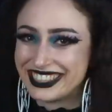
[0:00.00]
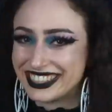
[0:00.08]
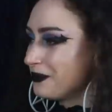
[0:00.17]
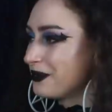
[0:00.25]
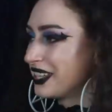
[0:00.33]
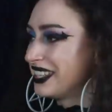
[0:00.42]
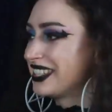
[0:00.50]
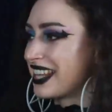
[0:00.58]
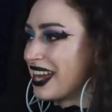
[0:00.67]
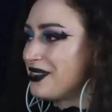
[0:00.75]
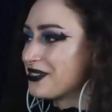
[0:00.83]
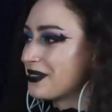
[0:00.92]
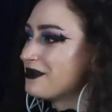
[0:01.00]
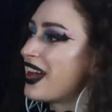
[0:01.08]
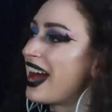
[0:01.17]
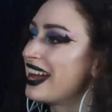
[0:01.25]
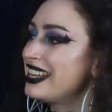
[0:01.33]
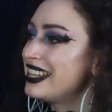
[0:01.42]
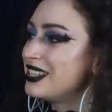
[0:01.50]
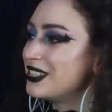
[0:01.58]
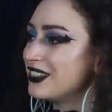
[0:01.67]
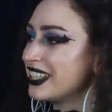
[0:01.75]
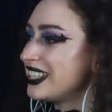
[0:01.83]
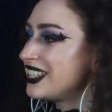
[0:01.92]
But aside from that, it
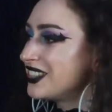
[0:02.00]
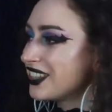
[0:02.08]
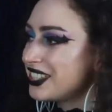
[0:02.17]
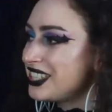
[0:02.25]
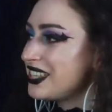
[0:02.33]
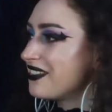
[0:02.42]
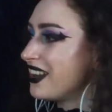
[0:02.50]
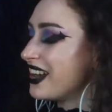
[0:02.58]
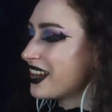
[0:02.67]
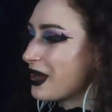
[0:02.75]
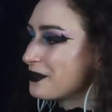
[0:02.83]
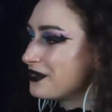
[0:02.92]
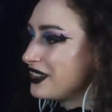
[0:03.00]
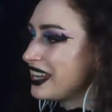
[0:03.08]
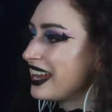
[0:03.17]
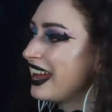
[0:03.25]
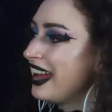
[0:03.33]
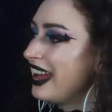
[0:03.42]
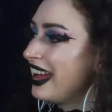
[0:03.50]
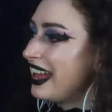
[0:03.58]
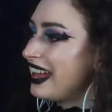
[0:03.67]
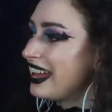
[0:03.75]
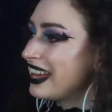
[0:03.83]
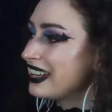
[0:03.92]
is very stretchy, very comfy.
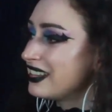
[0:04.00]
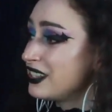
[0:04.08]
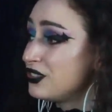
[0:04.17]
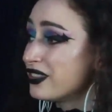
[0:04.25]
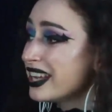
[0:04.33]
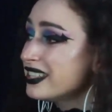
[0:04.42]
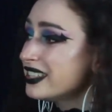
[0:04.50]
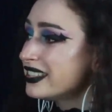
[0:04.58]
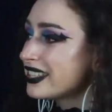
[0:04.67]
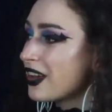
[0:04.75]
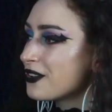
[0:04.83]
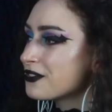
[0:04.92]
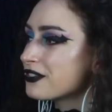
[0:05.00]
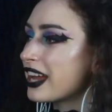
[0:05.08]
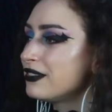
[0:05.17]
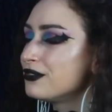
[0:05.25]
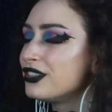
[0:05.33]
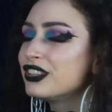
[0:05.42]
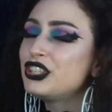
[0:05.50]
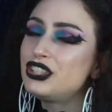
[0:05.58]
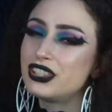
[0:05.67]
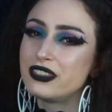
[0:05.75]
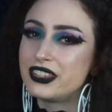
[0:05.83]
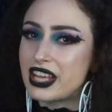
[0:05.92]
And the dress itself, I really
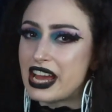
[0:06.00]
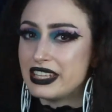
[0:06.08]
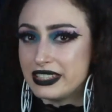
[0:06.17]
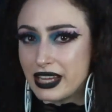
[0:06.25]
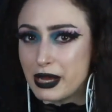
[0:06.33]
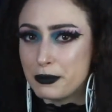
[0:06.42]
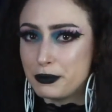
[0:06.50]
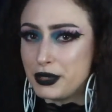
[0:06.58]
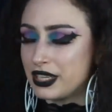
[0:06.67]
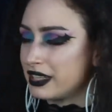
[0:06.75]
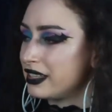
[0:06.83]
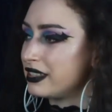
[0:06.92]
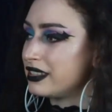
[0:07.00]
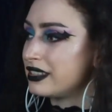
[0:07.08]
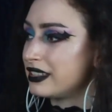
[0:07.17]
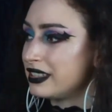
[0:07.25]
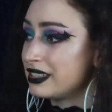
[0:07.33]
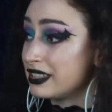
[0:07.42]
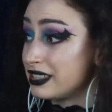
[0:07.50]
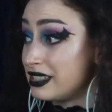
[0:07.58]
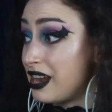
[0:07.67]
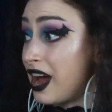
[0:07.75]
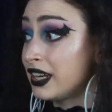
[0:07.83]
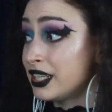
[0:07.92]
should have sized up because this is
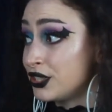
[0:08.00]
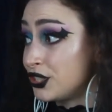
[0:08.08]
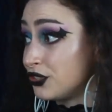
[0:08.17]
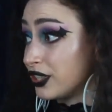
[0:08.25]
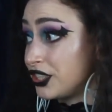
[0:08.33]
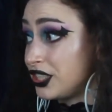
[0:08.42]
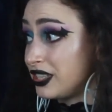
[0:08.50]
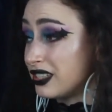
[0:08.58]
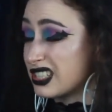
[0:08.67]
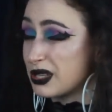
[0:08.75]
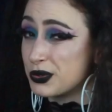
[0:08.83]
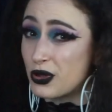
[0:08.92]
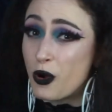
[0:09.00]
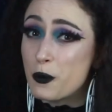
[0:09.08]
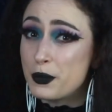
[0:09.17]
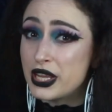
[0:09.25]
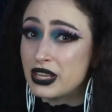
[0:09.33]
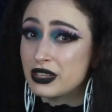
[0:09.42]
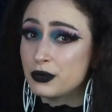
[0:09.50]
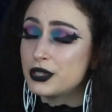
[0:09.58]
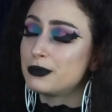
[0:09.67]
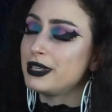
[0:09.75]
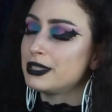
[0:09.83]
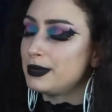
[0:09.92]
not as stretchy as I was hoping,
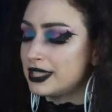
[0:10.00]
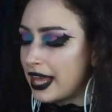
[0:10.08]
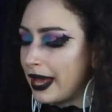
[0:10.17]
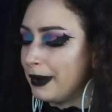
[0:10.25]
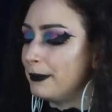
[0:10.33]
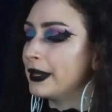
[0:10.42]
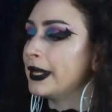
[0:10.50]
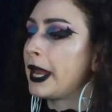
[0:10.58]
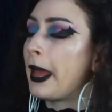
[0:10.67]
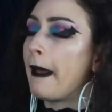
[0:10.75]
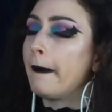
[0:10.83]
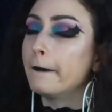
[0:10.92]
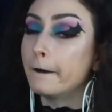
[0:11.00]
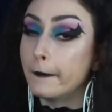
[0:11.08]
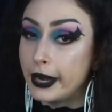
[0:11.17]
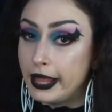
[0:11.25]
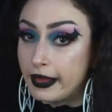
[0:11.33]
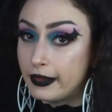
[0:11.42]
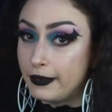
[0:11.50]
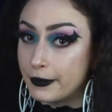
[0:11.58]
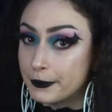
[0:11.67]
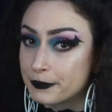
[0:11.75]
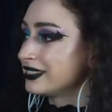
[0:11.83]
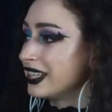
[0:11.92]
which makes me sad, but what are you gonna do?